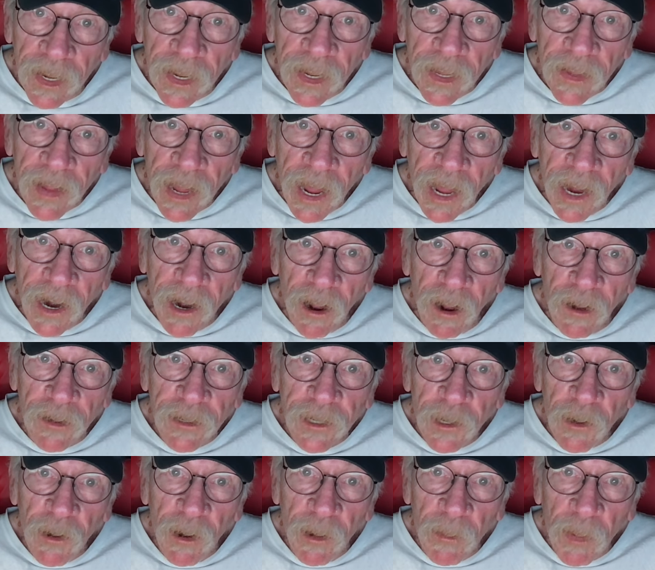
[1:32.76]
That
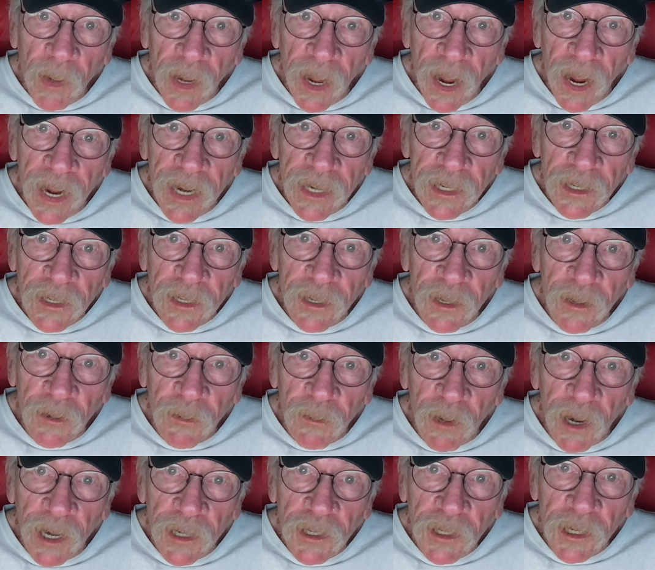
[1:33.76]
also applies to the
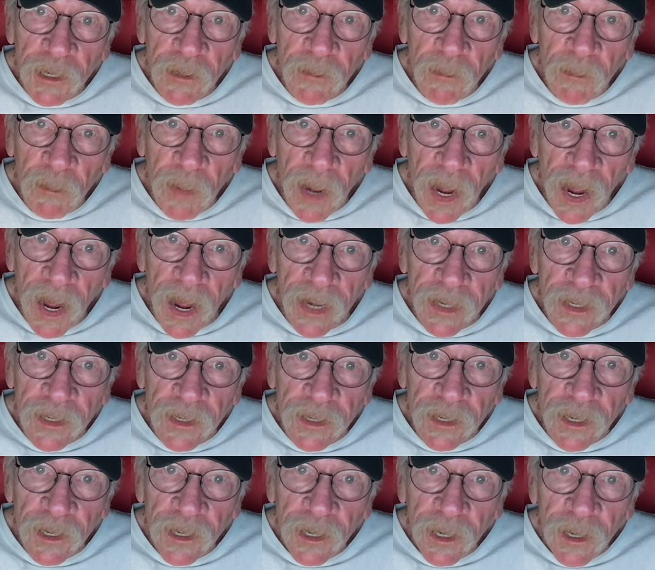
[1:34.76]
Russian
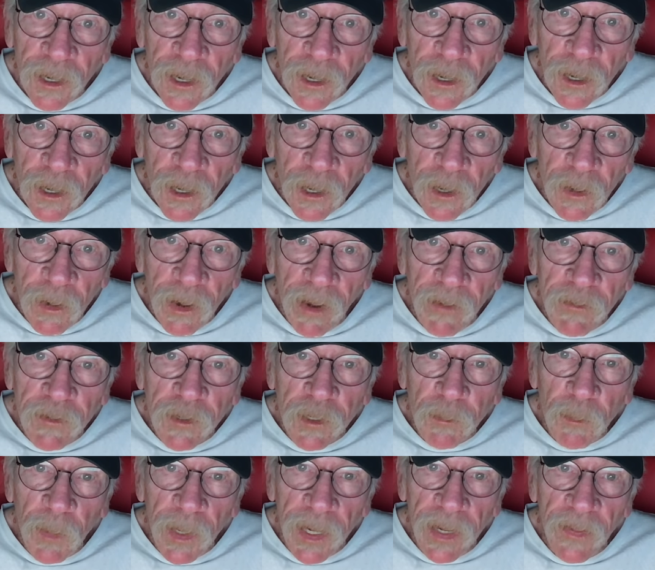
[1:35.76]
bots, who have
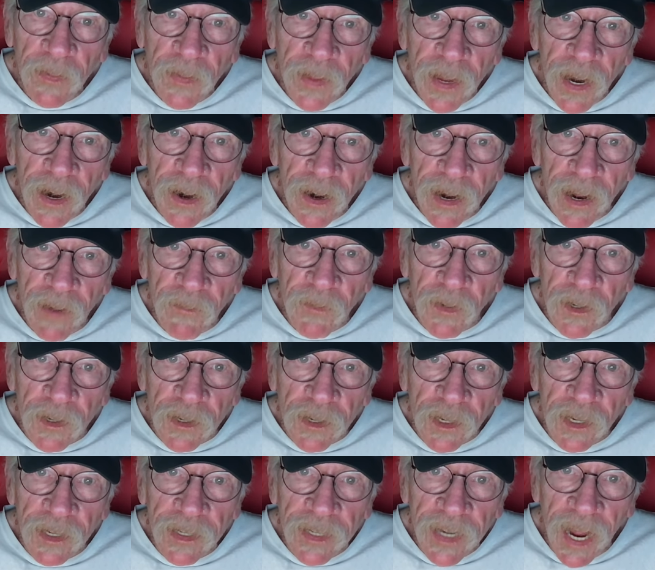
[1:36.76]
spent their
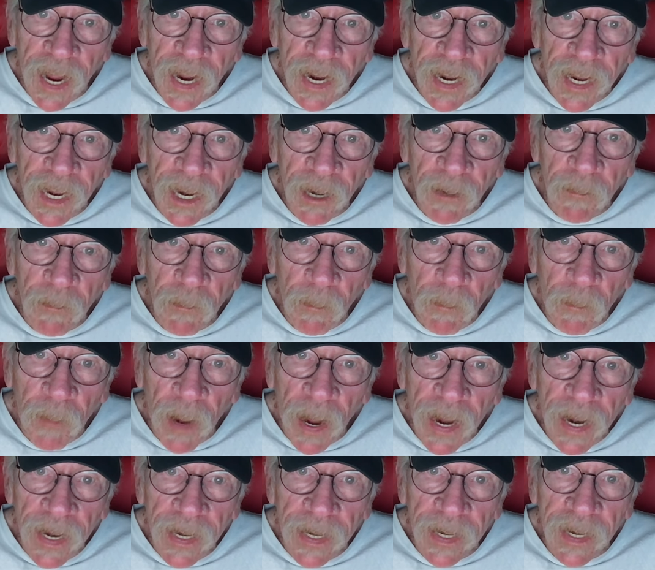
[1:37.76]
efforts attacking
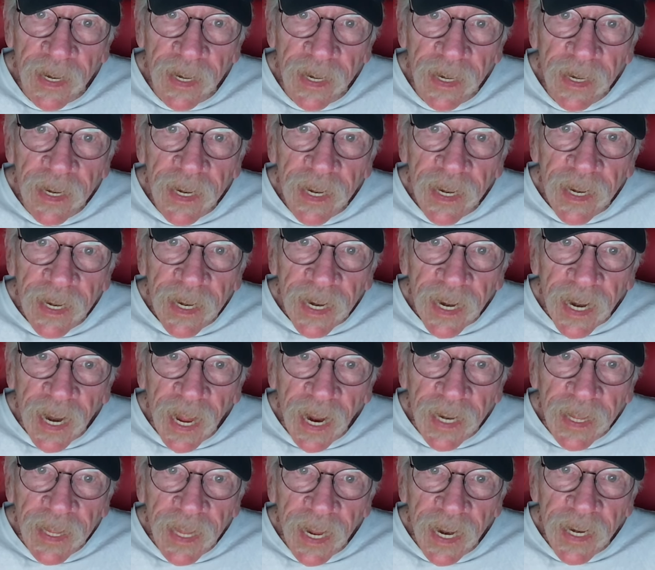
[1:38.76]
Biden
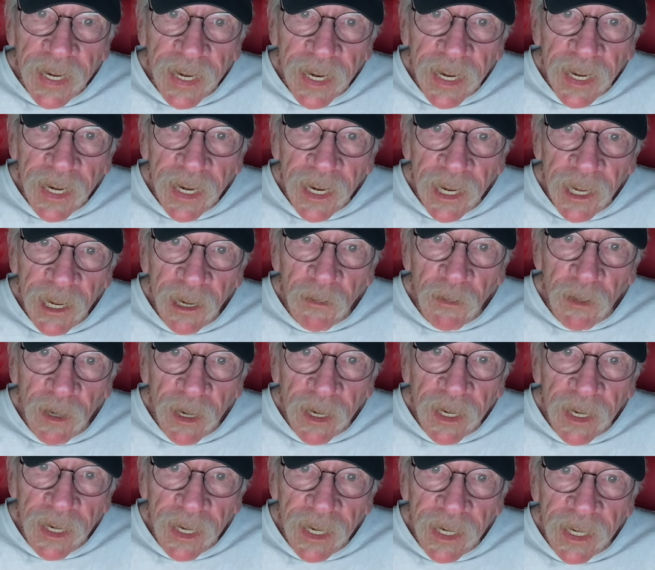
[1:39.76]
like they did Hillary
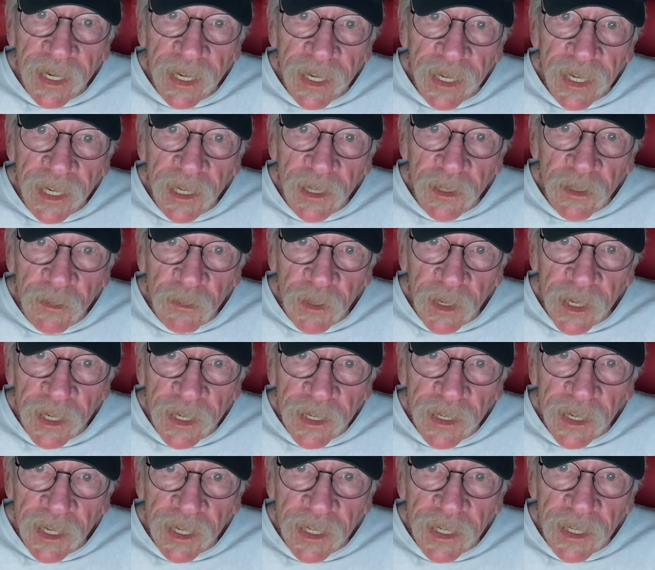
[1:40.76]
Clinton in
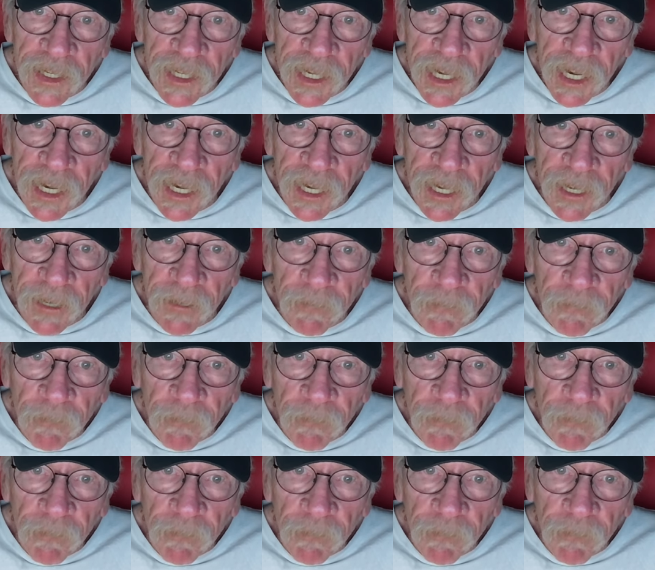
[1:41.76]
2016.